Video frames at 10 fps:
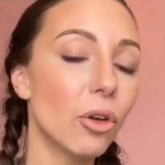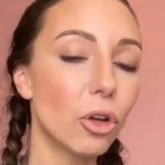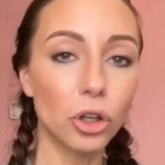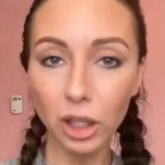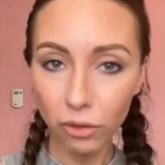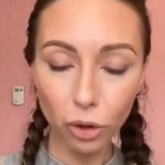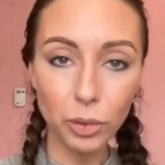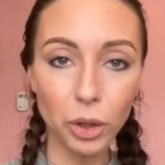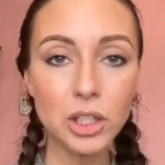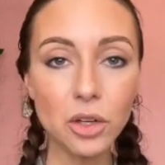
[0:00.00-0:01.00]
they're looking for a
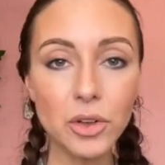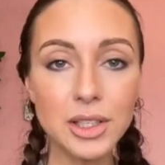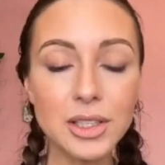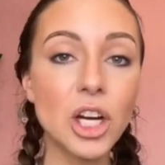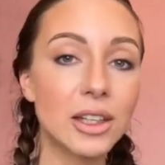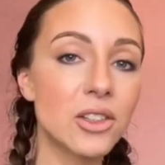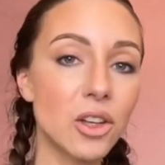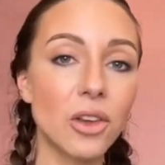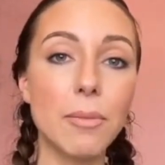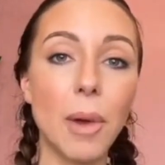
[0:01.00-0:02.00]
beauty service, chances
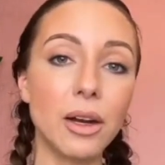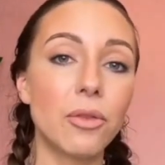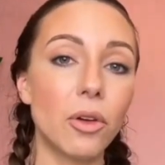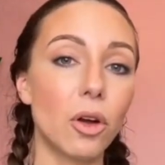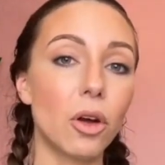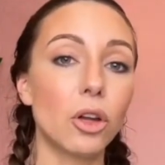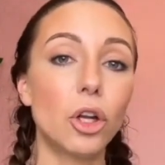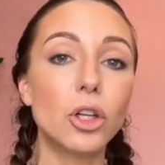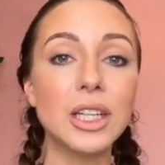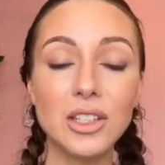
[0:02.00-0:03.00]
are they might have
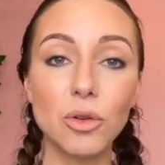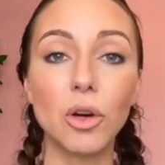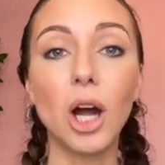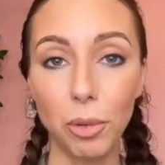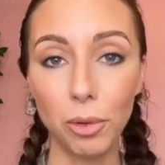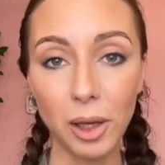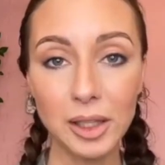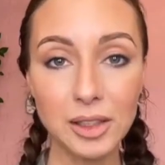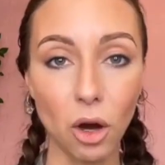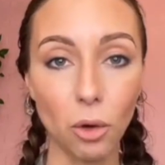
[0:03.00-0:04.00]
looked into a couple
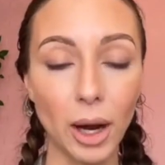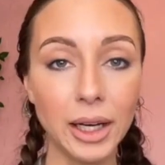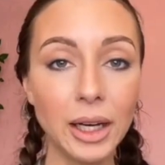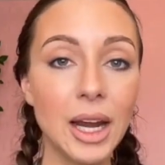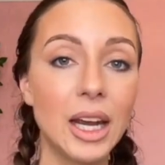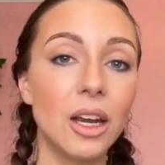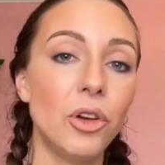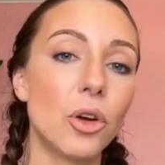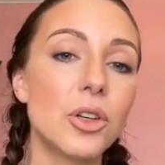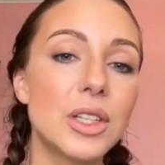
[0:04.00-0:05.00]
places already. If
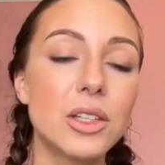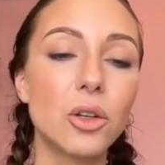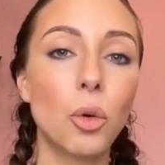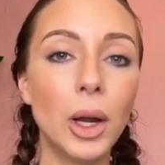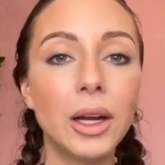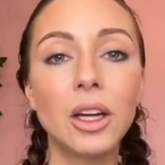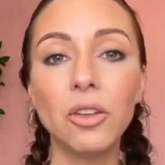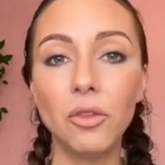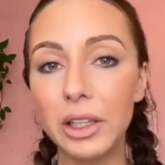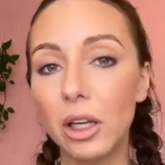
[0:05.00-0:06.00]
yours is quick,
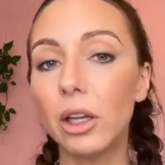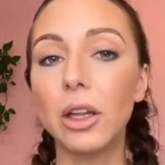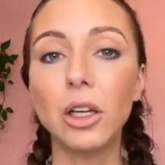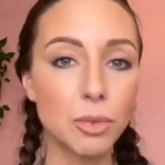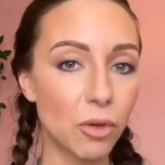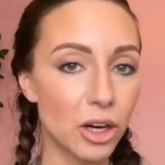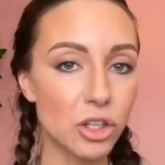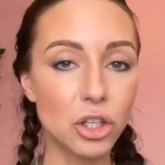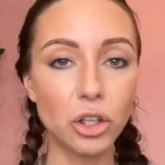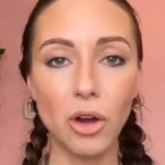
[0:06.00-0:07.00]
convenient, looks
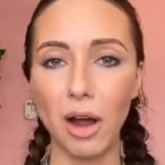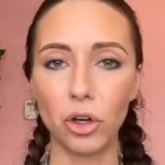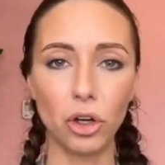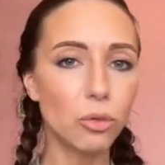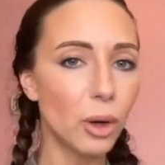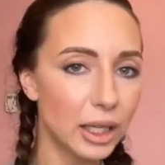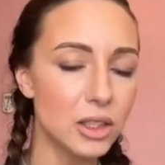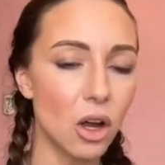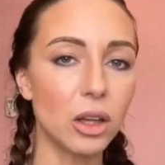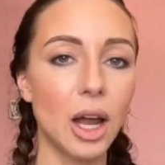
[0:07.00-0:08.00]
professional, you have good
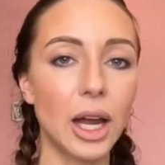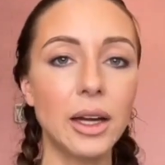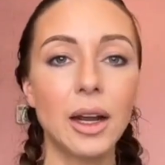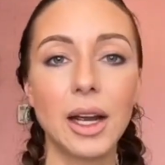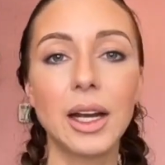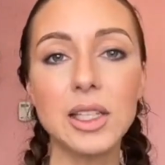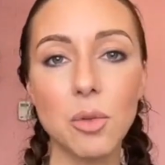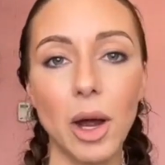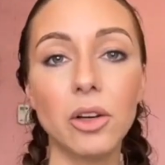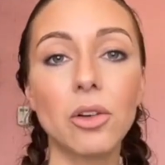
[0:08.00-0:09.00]
ratings online, guess
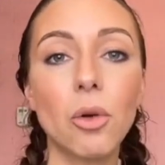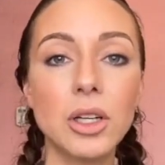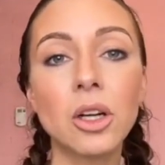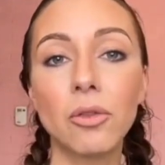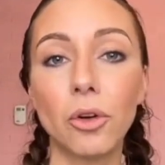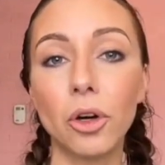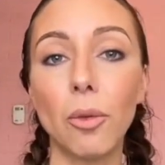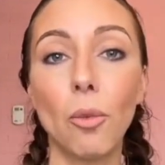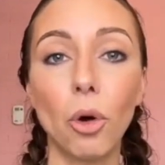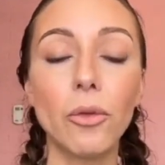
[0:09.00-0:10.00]
what? You're going to convert
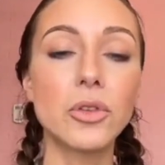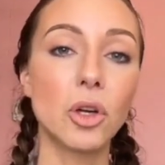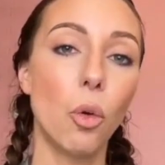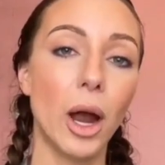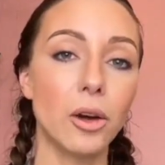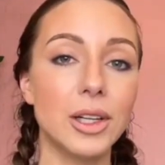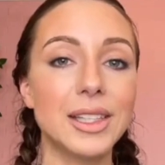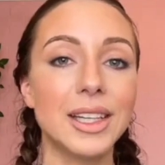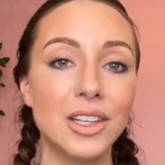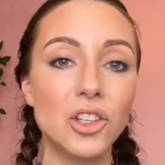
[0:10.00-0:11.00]
more of those
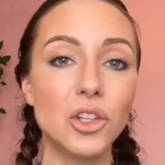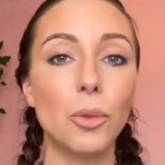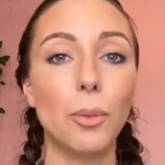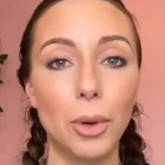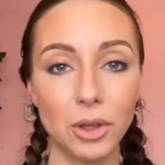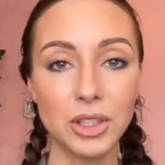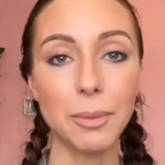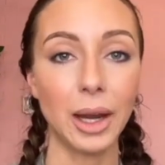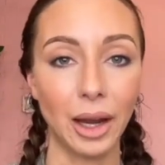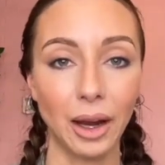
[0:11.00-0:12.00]
inquiries into booked
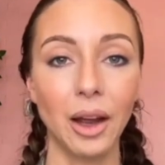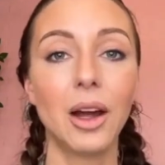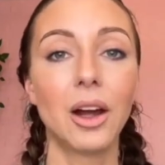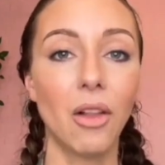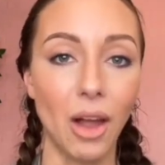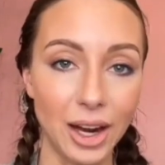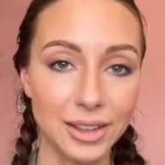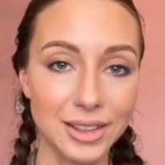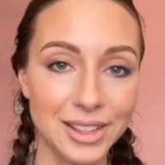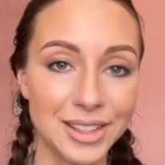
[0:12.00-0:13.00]
paying
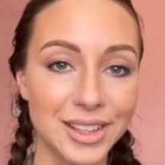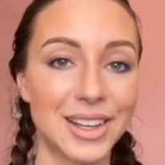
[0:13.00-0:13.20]
clients.